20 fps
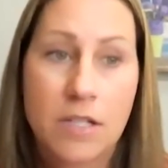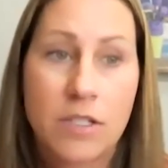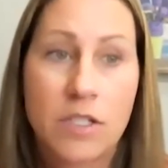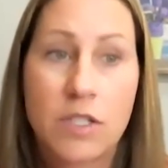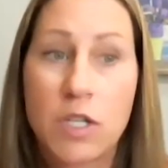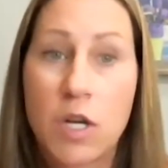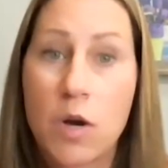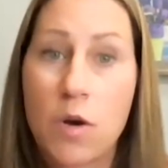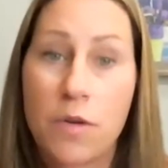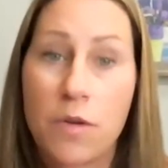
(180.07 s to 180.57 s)

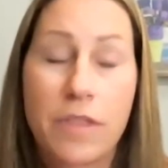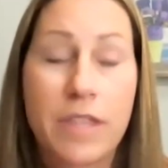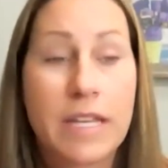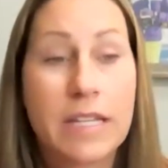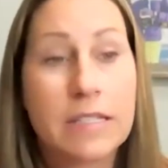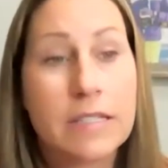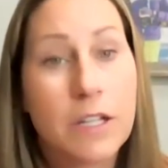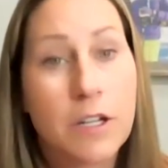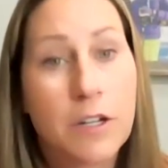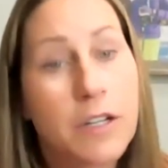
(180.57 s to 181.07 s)
So
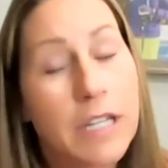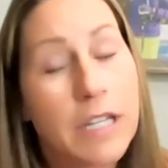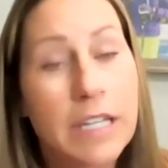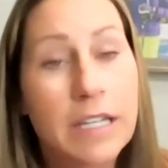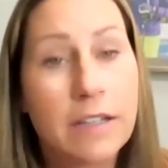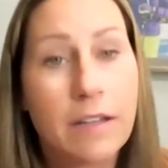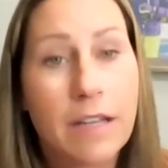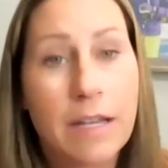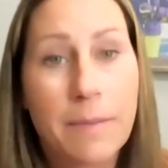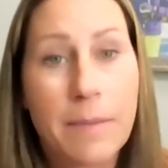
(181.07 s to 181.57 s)
things that are
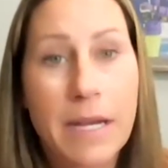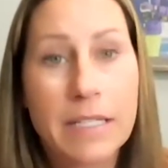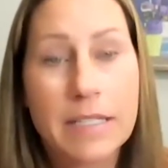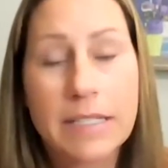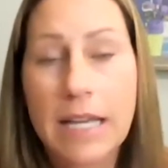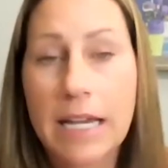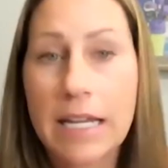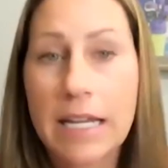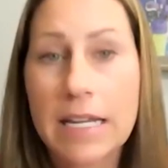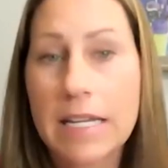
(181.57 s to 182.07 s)
healing by
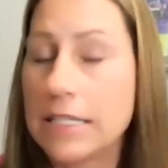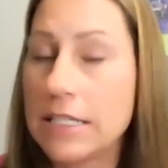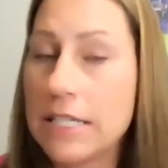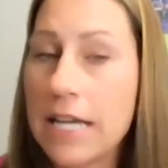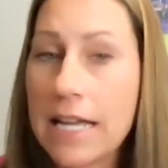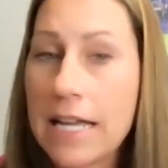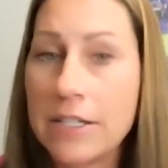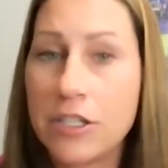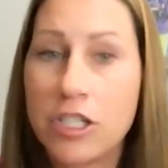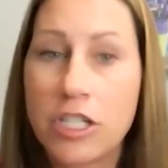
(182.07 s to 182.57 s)
second
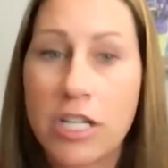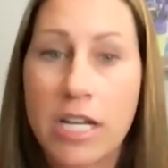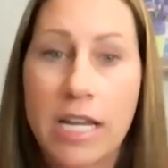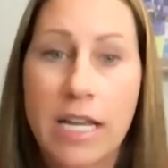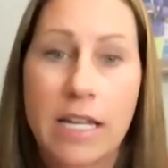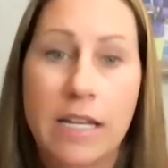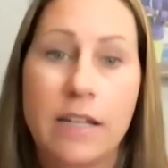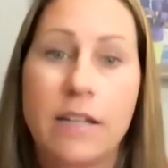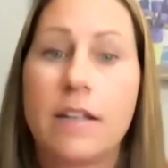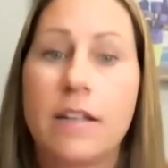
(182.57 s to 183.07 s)

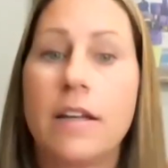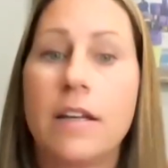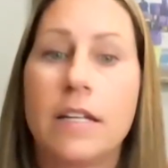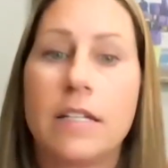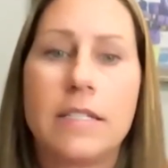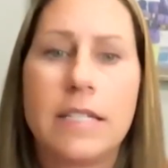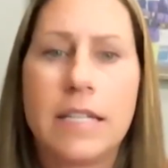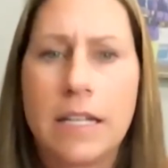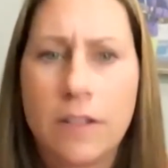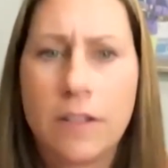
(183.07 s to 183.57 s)
intention,
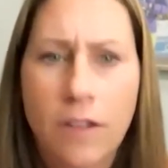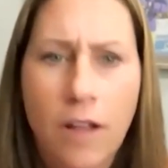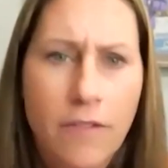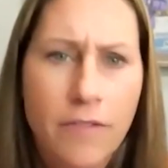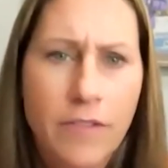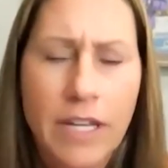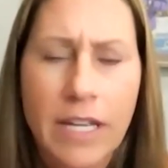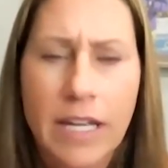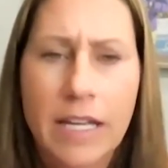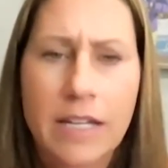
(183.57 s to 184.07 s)
degloving